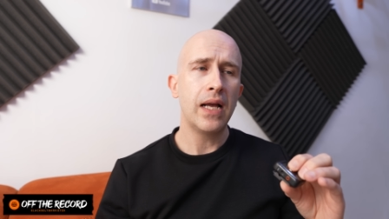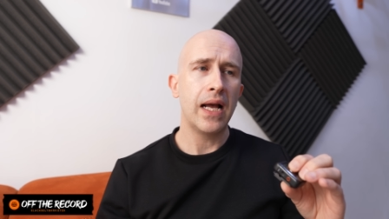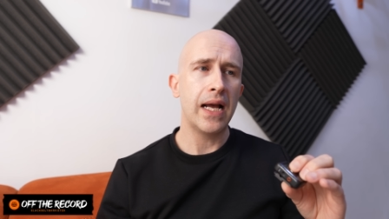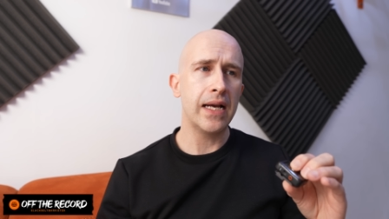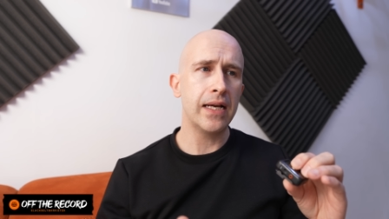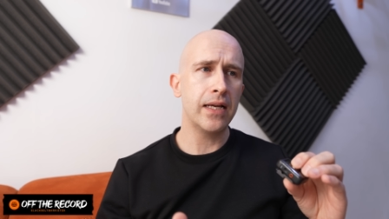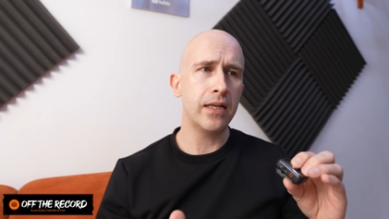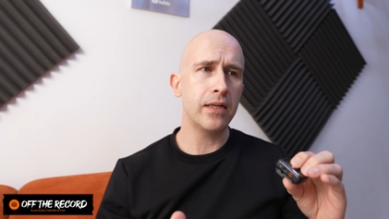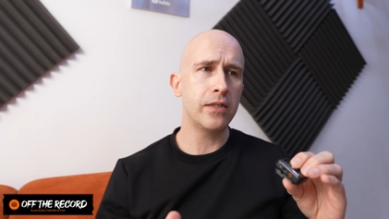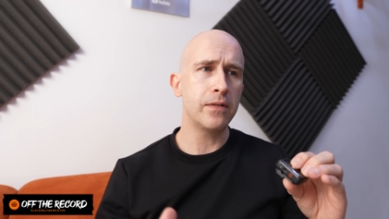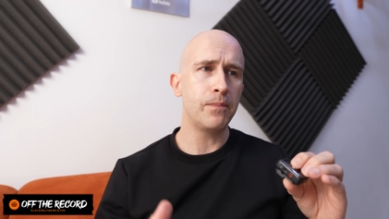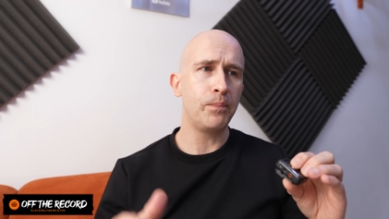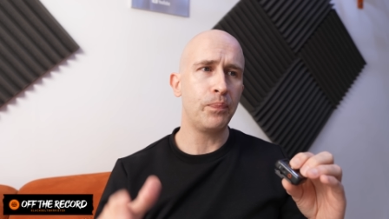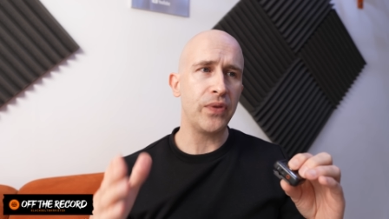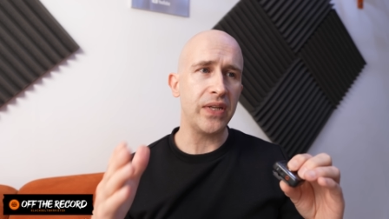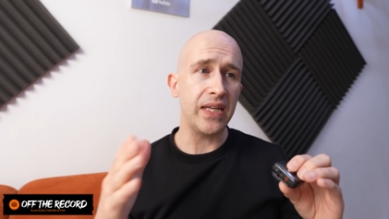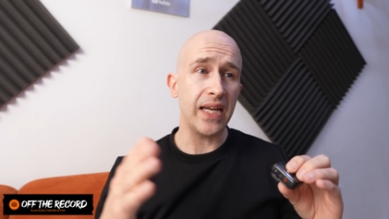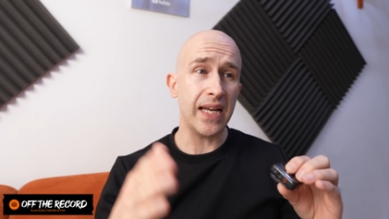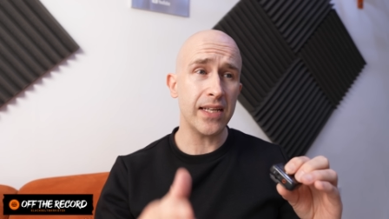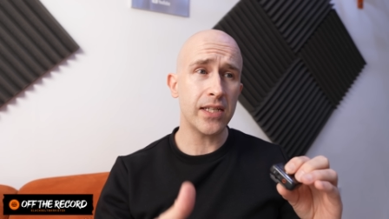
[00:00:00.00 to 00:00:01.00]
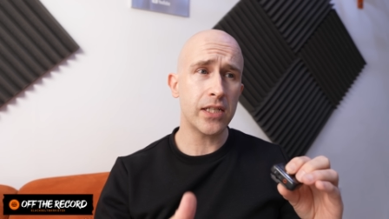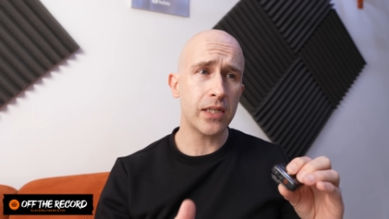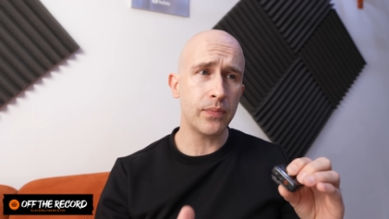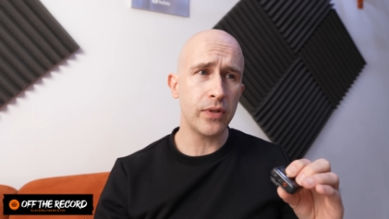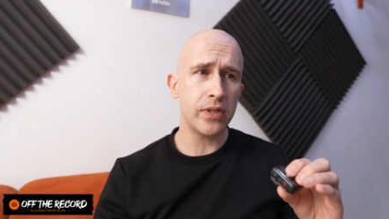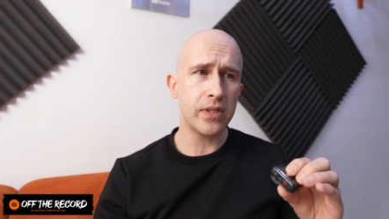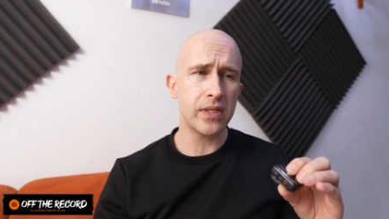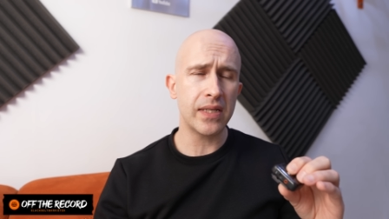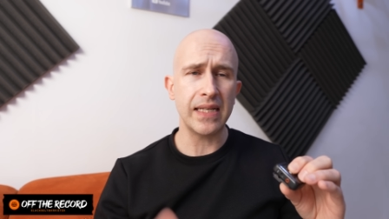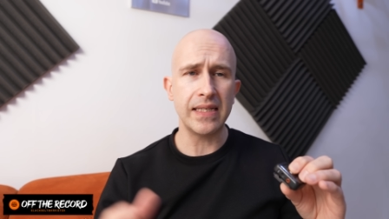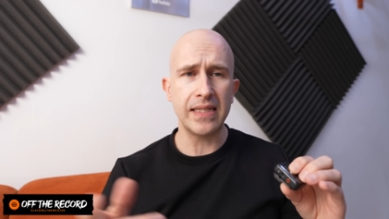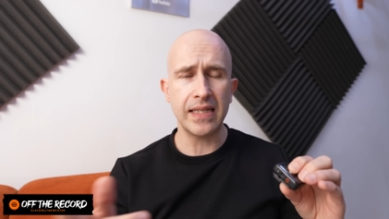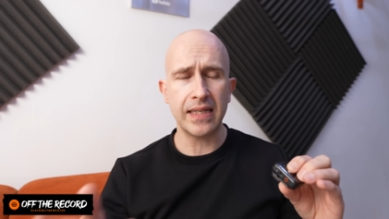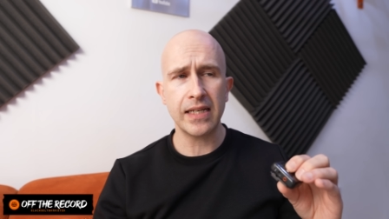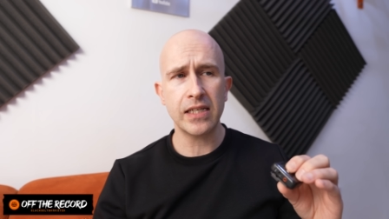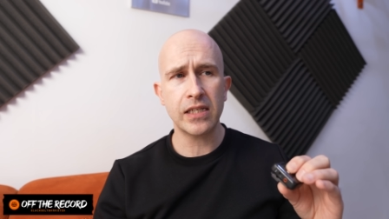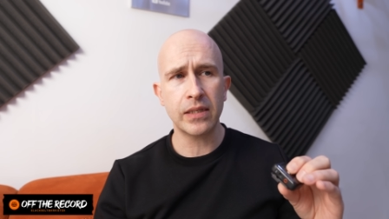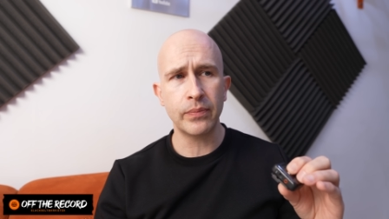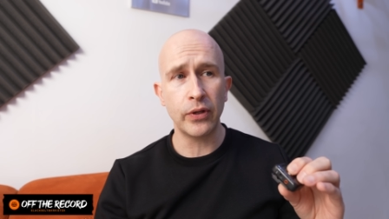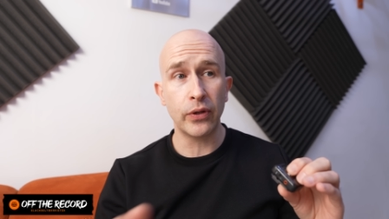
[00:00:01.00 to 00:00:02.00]
and the estimates, they did
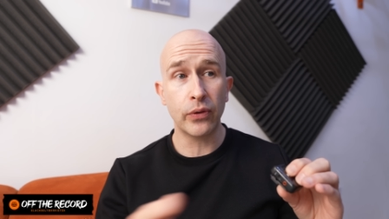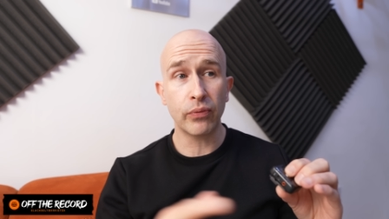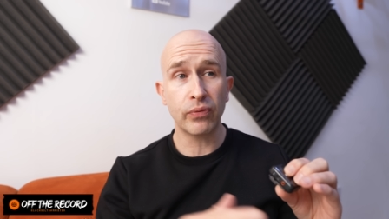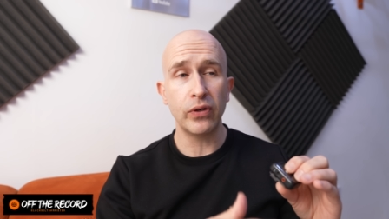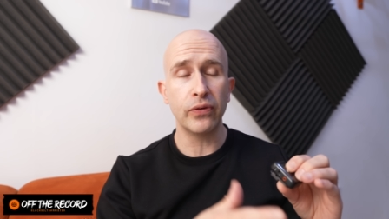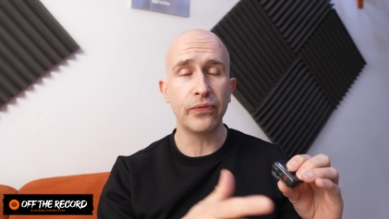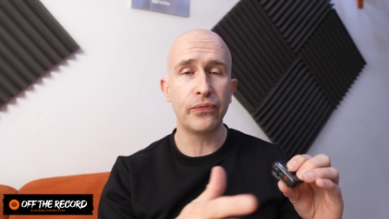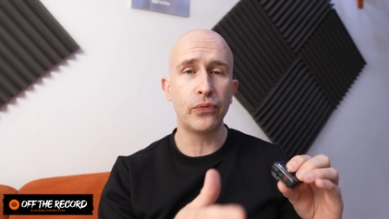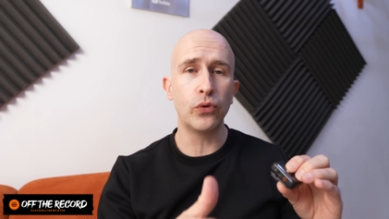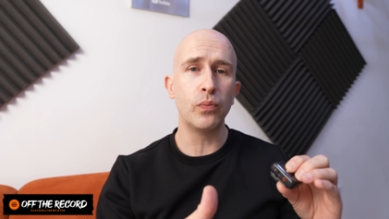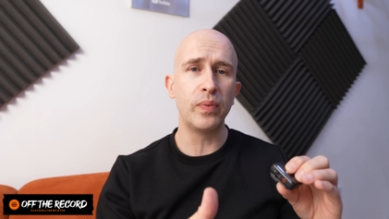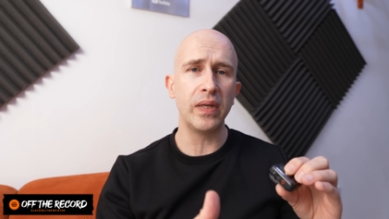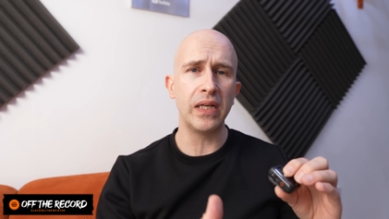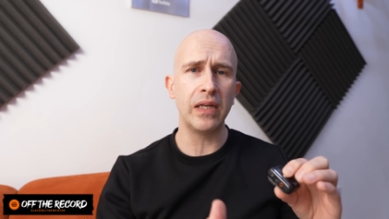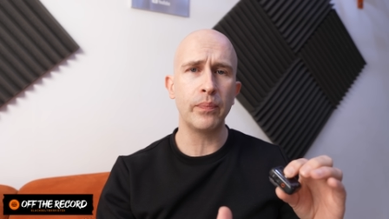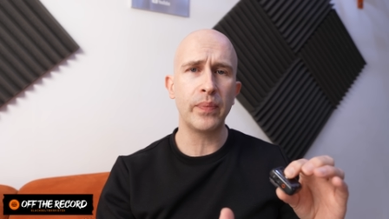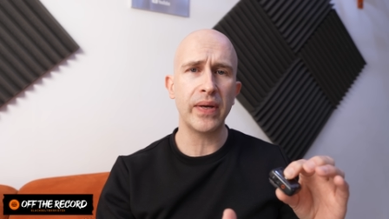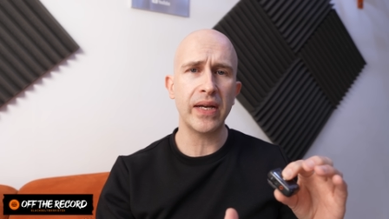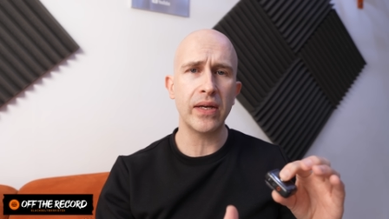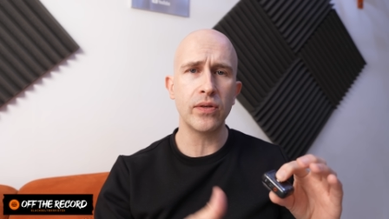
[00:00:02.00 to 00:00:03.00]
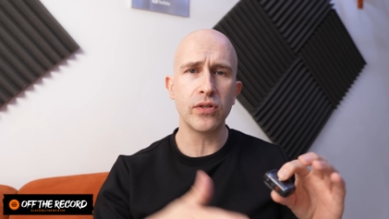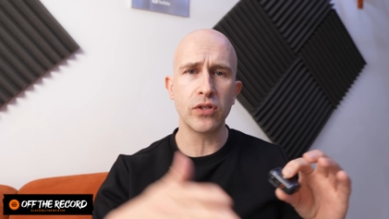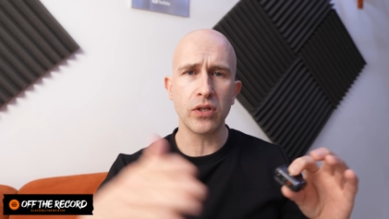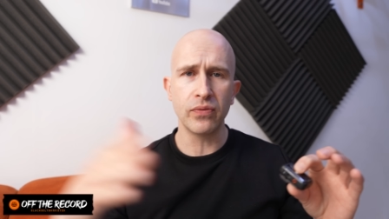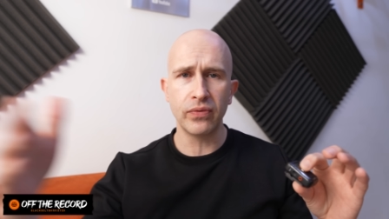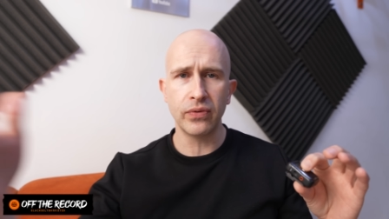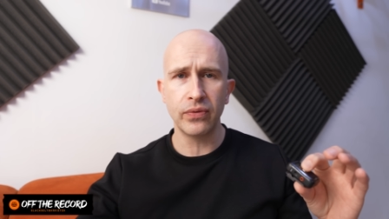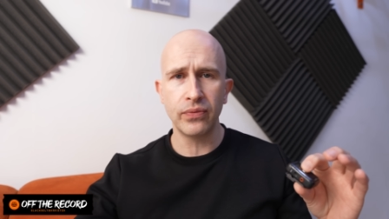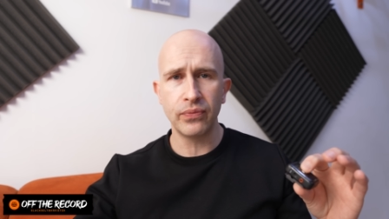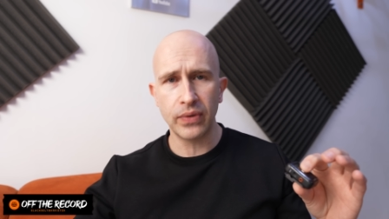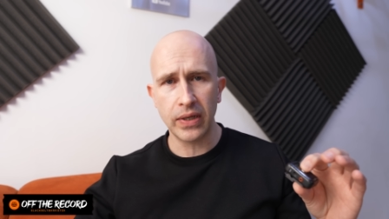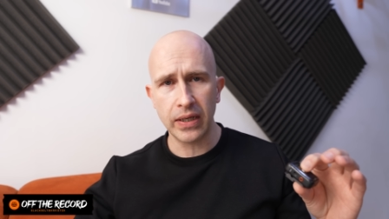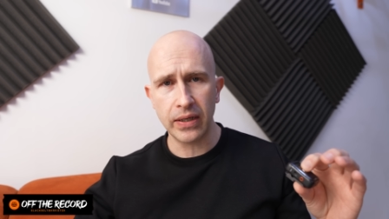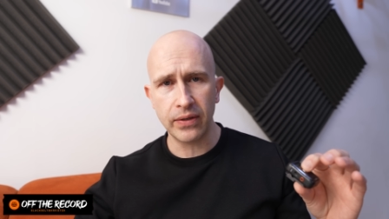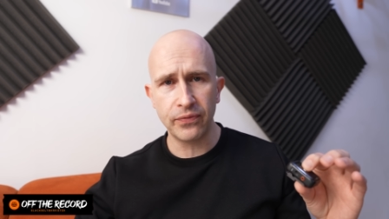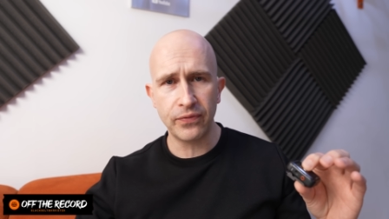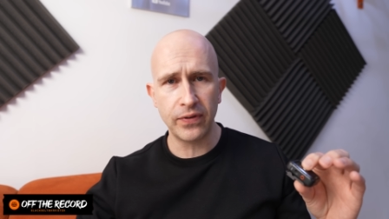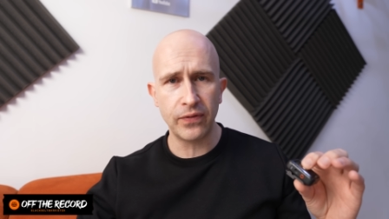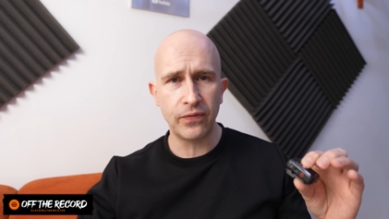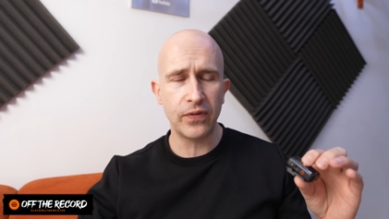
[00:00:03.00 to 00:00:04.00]
estimate £3 or £4 billion
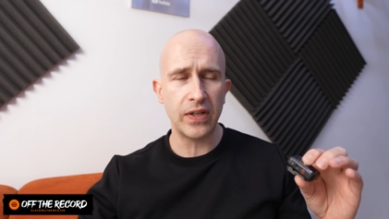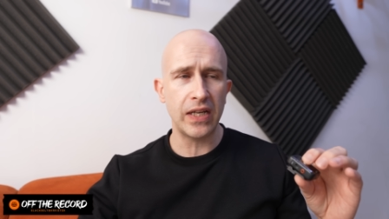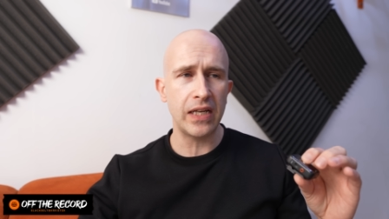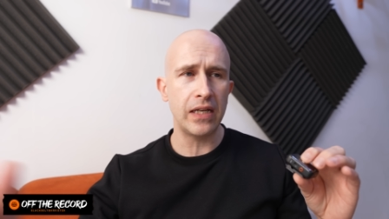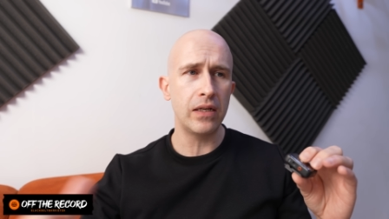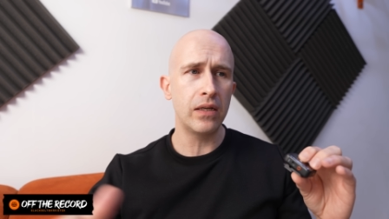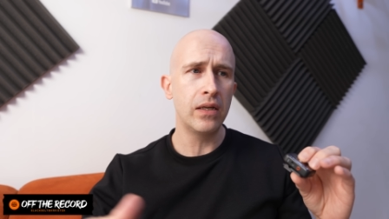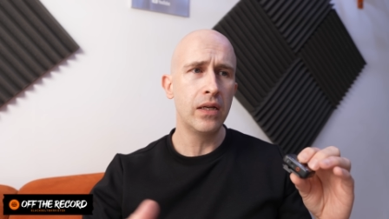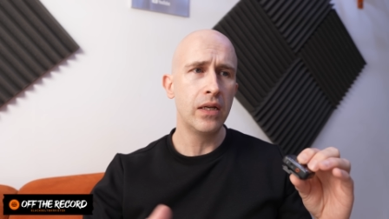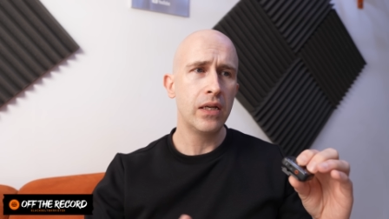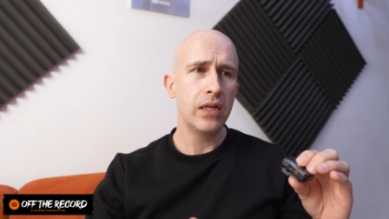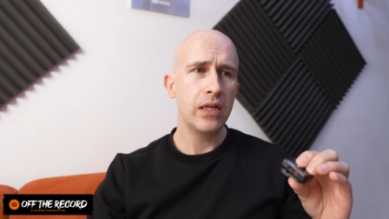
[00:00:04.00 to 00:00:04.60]
over 15